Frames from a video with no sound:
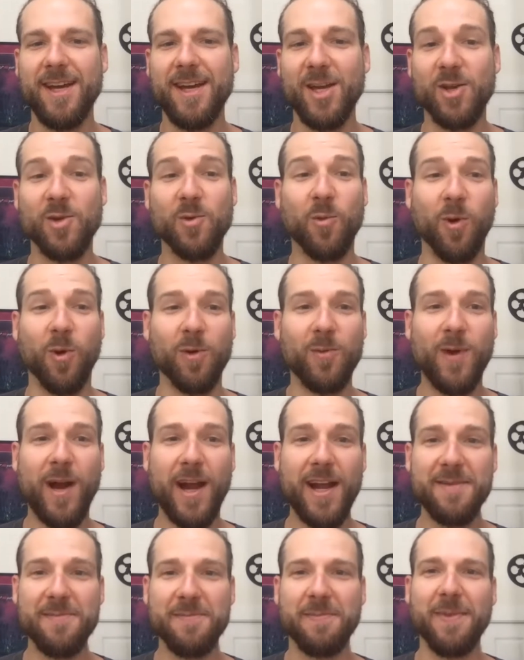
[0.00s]
You were
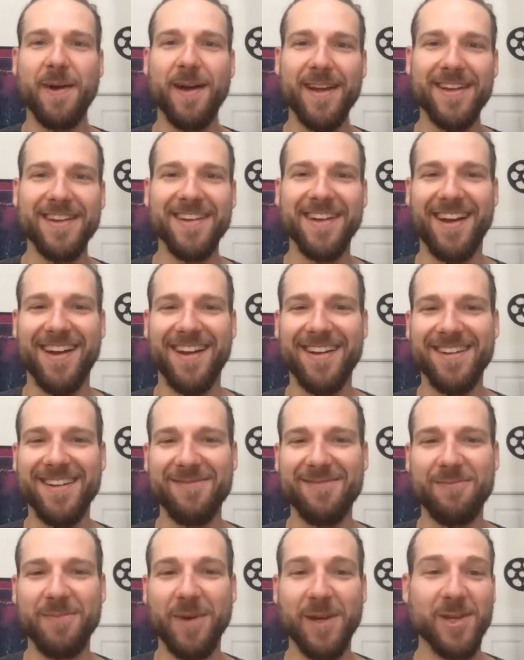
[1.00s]
right, but uh,
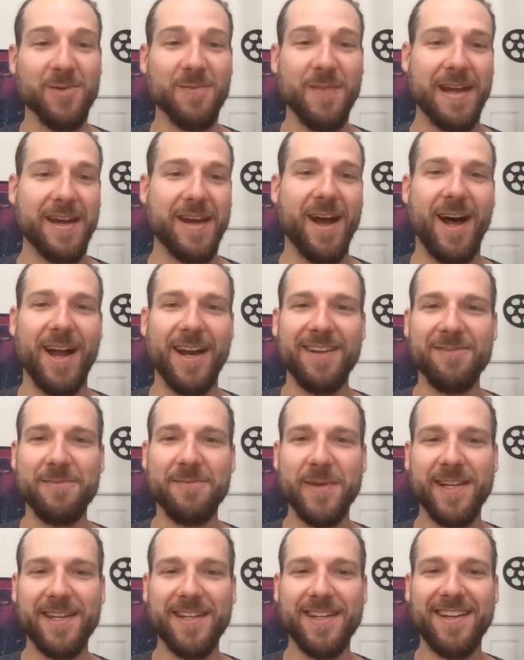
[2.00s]
but you may not have
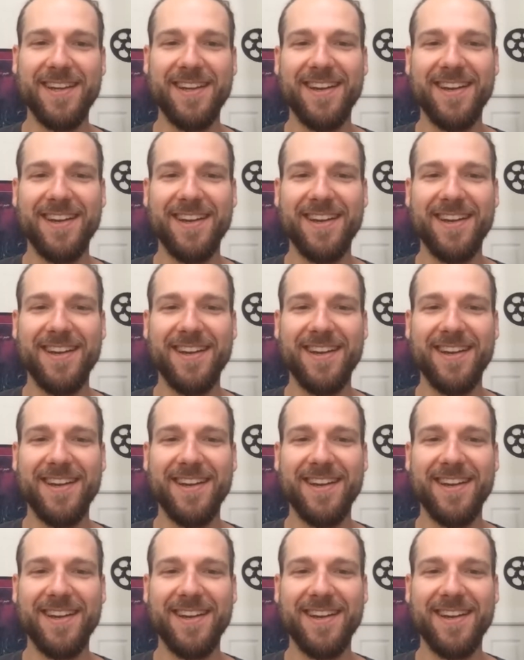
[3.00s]
been.